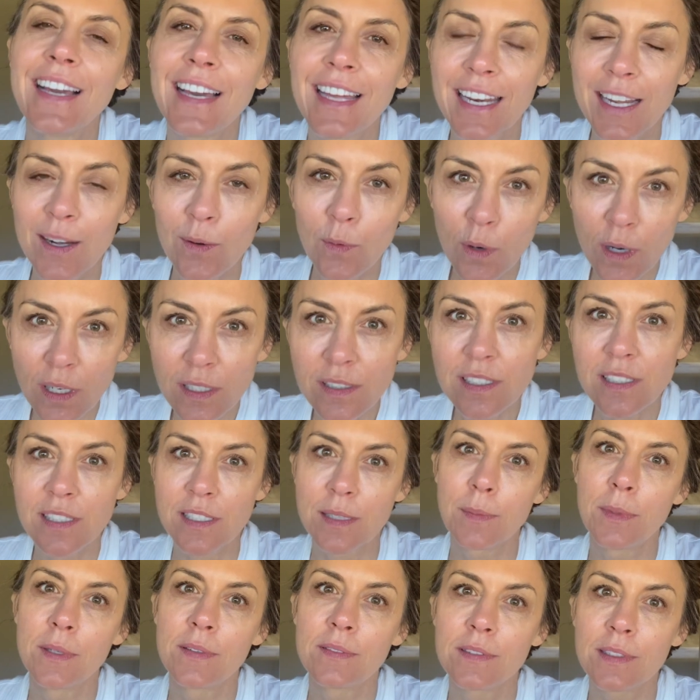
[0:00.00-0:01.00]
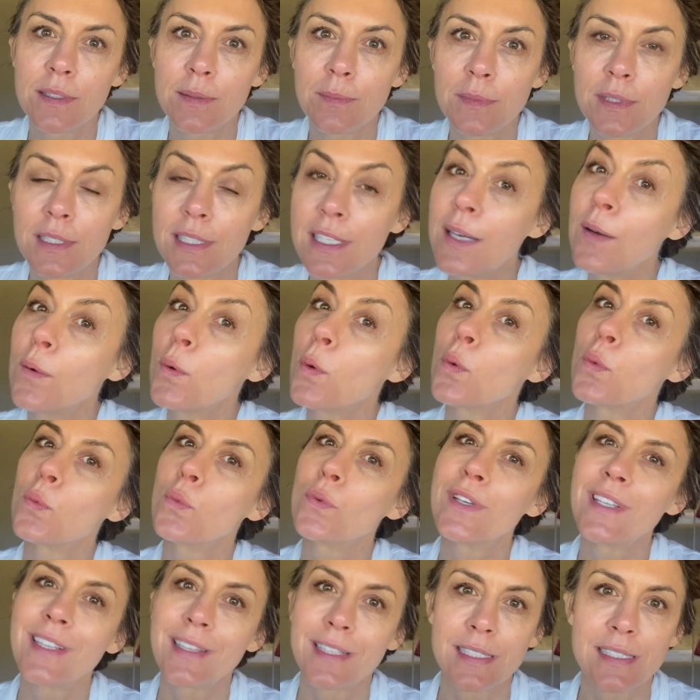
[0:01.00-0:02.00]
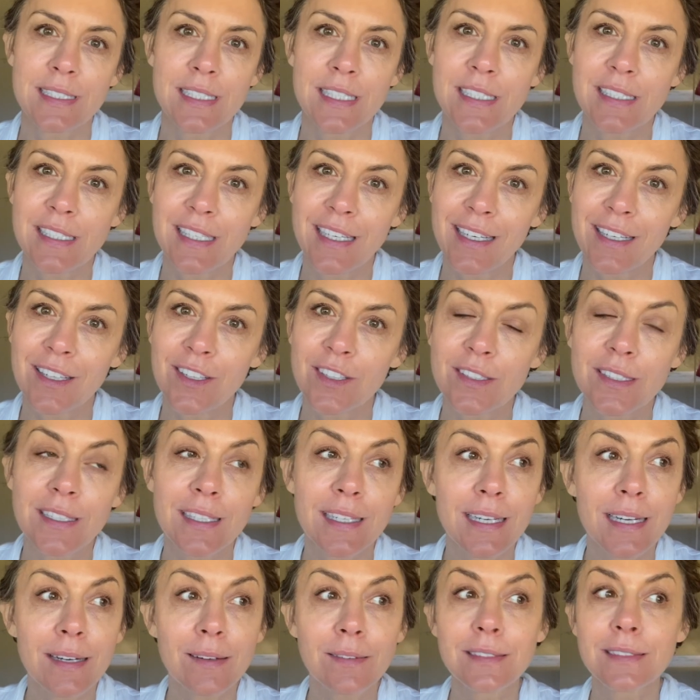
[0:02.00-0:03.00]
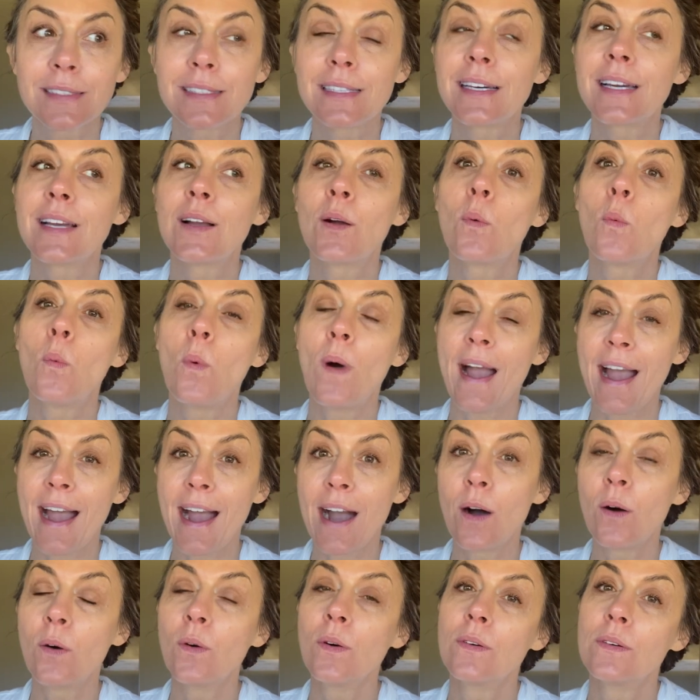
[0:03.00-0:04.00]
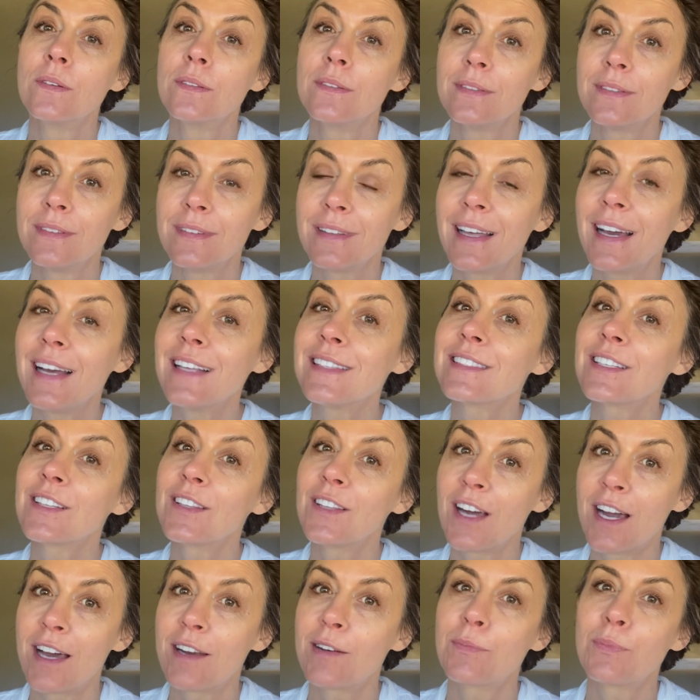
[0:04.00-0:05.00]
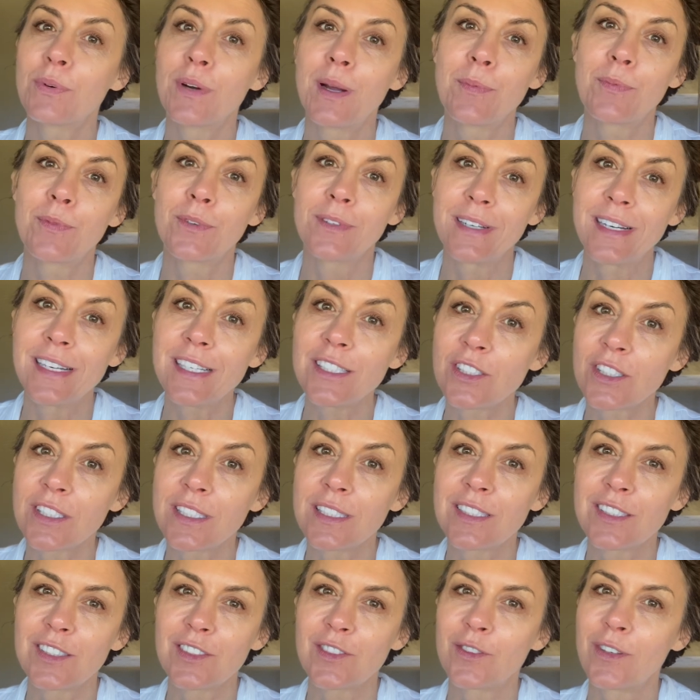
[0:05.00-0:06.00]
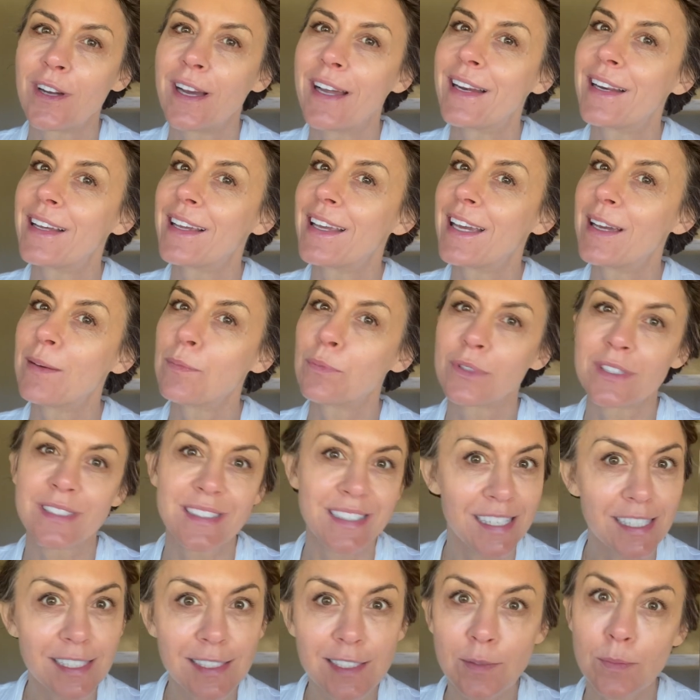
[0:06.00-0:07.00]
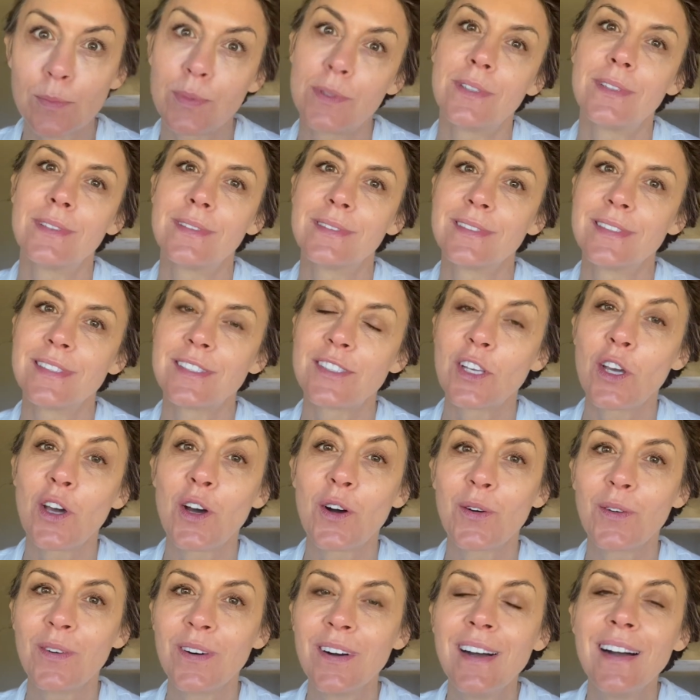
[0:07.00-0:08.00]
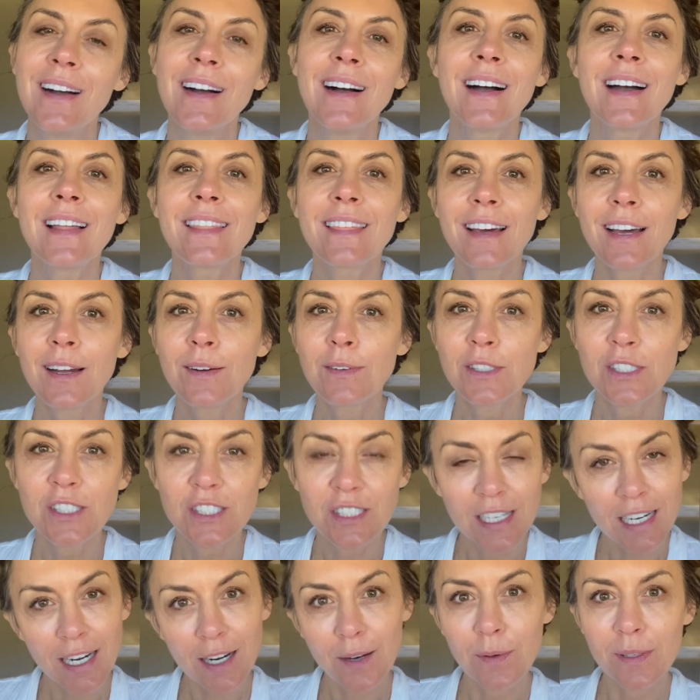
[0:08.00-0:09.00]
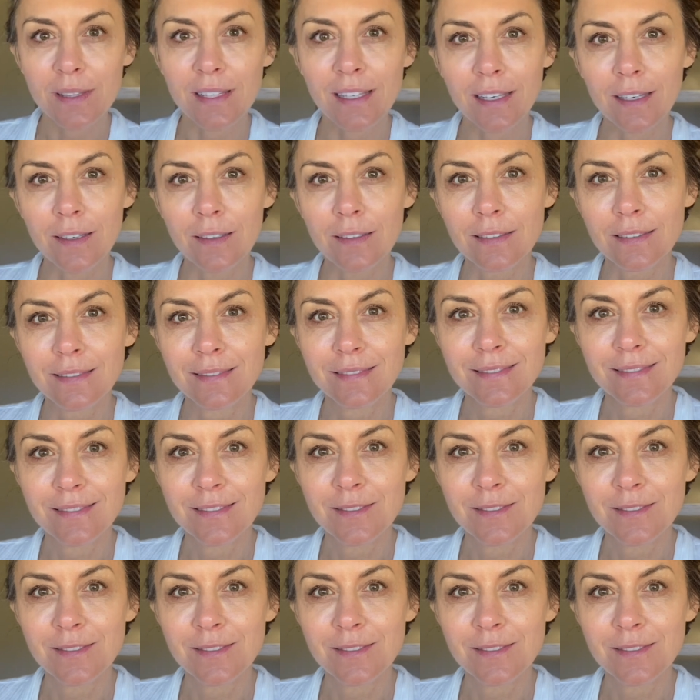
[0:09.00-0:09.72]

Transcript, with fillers: and I watched some of them and they were really detailed and I was like, wow, that's a lot of preparation to try to get presentable. So I thought I would share with you